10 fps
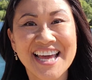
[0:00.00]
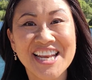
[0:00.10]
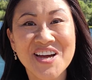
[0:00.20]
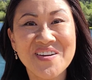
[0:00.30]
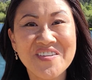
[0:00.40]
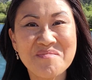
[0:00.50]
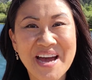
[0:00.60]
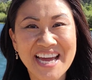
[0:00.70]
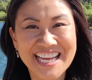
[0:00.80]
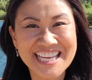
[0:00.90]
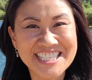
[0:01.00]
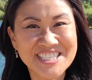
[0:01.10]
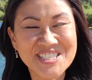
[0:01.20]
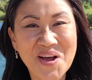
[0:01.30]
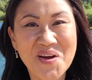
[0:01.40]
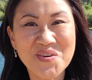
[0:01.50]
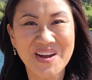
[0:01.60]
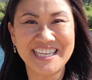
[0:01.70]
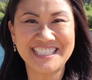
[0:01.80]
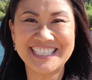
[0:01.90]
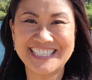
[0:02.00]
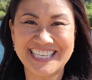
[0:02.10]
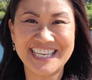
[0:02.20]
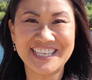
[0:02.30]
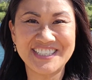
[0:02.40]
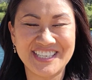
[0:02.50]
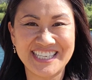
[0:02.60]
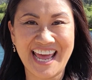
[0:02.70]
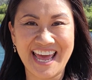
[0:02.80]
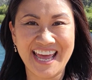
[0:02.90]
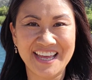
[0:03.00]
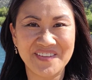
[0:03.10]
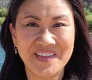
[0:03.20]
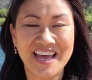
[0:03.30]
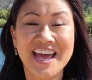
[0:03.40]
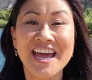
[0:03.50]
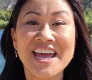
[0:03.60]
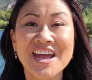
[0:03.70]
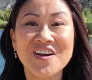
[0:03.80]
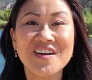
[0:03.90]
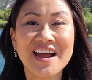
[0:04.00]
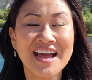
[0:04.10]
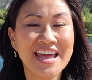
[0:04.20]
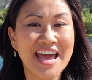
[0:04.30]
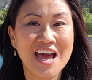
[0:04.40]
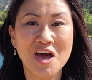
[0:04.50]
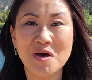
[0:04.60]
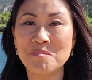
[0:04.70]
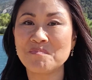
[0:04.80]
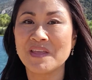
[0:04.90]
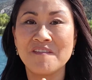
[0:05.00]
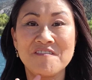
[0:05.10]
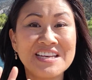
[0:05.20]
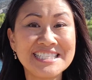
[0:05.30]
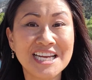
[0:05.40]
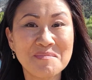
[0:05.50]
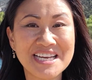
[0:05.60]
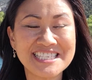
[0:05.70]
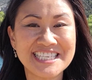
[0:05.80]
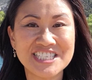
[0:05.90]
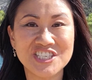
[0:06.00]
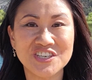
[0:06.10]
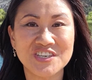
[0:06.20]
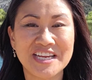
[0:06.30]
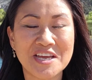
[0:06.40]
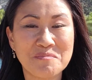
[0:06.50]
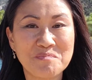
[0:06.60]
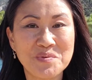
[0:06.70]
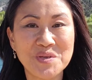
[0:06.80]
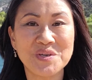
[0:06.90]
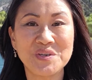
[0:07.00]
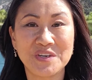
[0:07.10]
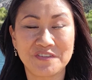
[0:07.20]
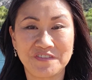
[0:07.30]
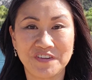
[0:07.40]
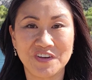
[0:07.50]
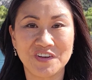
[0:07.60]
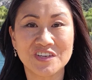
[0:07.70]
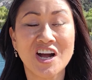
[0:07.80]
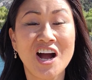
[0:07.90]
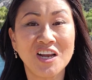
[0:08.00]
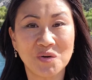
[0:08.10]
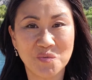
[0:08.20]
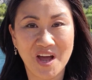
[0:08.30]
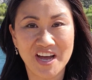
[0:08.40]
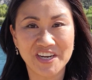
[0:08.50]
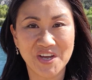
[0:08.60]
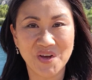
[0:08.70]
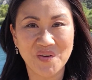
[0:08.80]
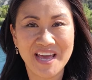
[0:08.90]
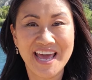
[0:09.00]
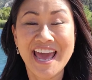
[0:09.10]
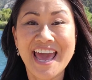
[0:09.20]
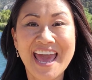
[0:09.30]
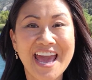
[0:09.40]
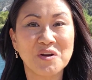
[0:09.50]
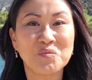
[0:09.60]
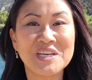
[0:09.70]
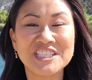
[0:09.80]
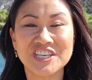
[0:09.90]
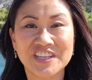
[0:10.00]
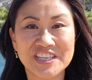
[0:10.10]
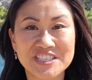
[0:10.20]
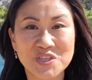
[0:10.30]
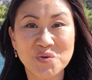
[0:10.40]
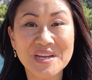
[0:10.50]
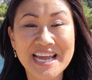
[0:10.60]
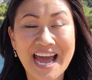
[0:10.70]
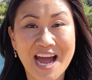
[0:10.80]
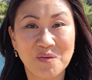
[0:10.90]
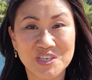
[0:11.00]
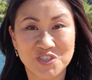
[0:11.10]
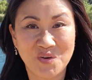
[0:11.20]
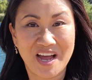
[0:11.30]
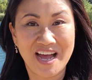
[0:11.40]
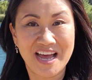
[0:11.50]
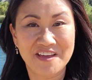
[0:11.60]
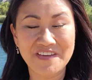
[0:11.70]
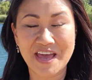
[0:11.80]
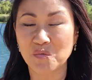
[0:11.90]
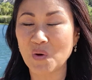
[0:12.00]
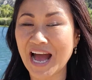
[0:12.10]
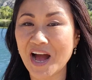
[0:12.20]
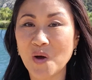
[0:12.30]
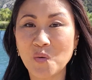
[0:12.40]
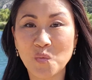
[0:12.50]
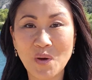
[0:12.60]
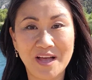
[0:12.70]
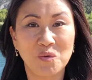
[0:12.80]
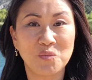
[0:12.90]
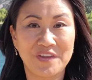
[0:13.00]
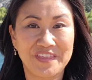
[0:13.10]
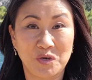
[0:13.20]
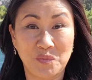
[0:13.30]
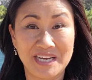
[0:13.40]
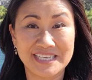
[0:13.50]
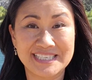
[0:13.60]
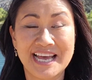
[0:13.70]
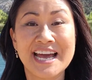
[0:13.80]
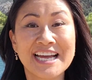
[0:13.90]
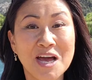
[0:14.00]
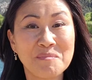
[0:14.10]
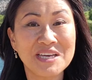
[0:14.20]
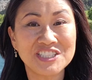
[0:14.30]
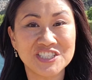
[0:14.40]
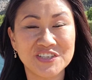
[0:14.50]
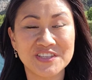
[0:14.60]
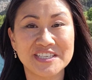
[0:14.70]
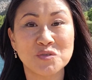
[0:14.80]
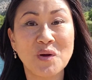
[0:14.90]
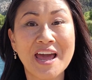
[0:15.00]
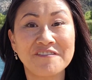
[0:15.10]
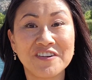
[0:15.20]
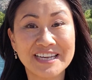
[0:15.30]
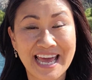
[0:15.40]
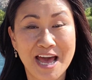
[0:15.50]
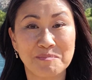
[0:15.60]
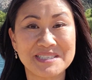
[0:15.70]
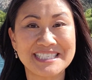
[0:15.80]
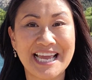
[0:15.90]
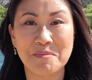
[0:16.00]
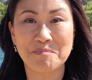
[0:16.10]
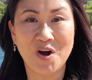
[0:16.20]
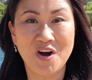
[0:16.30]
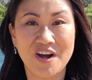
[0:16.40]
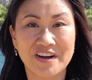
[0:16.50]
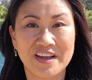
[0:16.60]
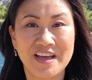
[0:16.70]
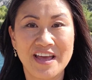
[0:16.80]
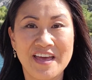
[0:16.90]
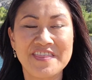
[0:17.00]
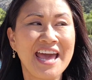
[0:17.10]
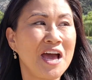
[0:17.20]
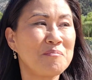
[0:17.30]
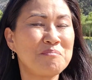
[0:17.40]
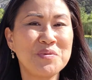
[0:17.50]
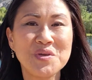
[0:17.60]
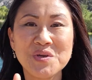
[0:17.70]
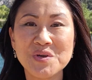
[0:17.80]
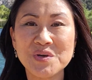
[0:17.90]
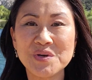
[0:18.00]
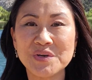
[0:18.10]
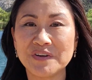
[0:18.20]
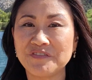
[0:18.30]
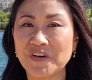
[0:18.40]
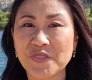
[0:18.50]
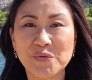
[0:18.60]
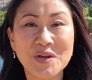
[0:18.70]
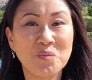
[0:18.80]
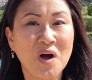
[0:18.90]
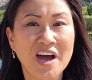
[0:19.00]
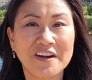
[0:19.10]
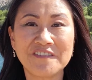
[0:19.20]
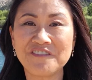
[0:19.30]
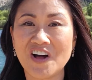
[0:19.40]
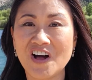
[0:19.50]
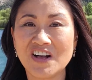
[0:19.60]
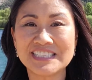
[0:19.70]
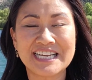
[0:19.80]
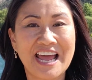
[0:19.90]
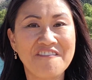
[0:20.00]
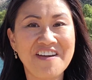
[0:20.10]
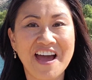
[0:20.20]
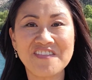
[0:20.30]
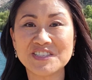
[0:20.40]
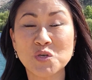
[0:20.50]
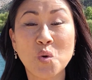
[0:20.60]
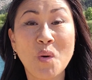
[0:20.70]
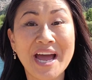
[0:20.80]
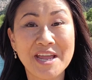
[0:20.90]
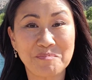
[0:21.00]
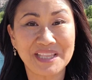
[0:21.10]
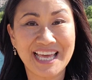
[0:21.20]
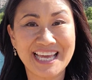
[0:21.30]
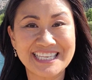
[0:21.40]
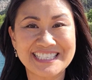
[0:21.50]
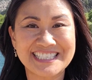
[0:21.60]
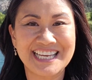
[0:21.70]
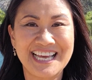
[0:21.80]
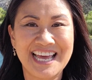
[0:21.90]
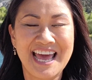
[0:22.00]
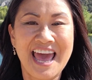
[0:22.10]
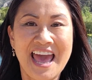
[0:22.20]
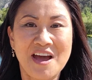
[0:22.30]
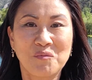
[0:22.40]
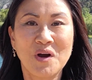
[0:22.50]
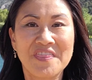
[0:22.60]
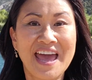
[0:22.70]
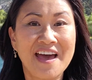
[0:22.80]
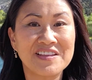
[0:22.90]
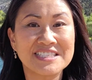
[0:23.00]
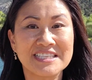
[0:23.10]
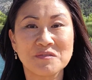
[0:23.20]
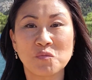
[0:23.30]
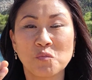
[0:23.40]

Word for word: Hello everybody, so great to see you today. Here I am visiting my sister in beautiful Colorado and we took this three hour drive and how well worth it it was coming to this Rifle Gap State Park. They had beautiful three waterfalls and I found this quiet place where they had this